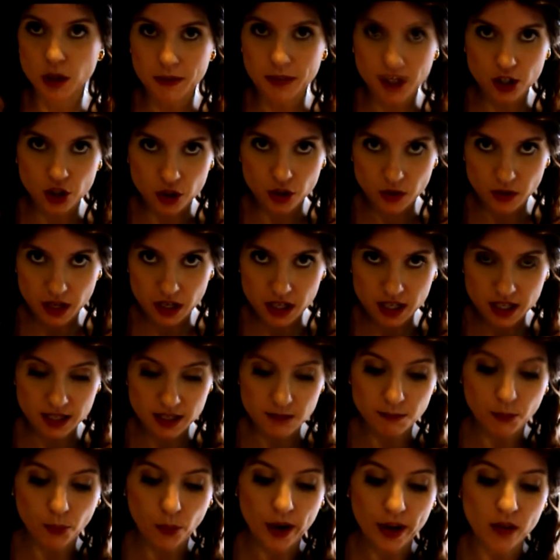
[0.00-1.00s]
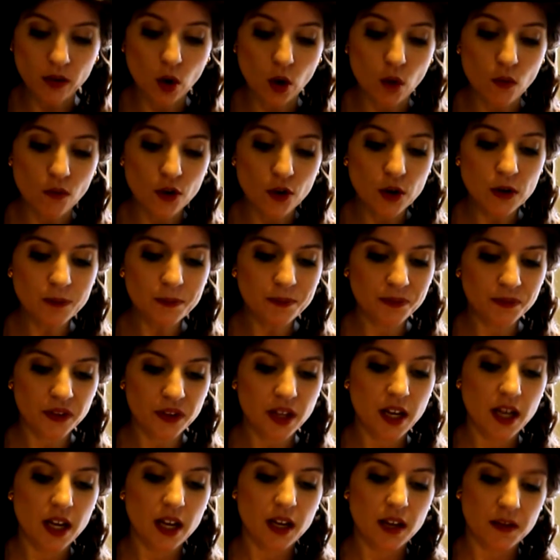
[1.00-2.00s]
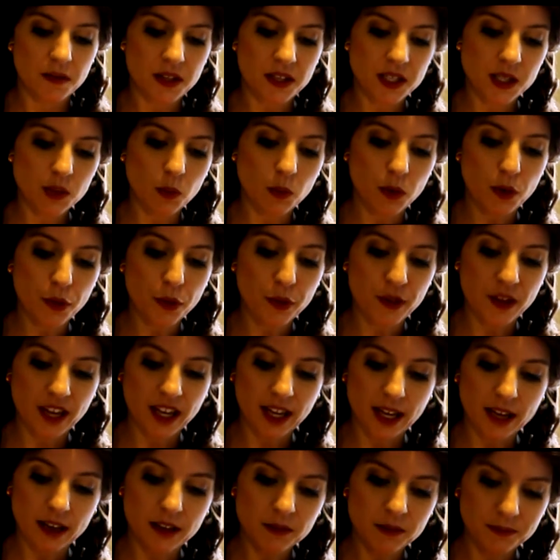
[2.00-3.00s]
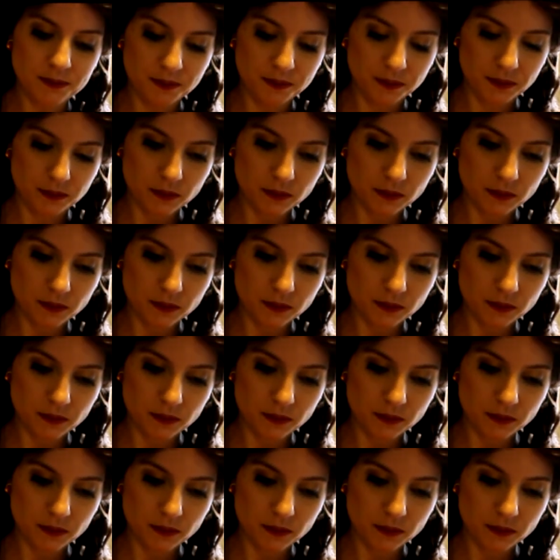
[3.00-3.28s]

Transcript: and make sure that it doesn't boil over. This will thicken,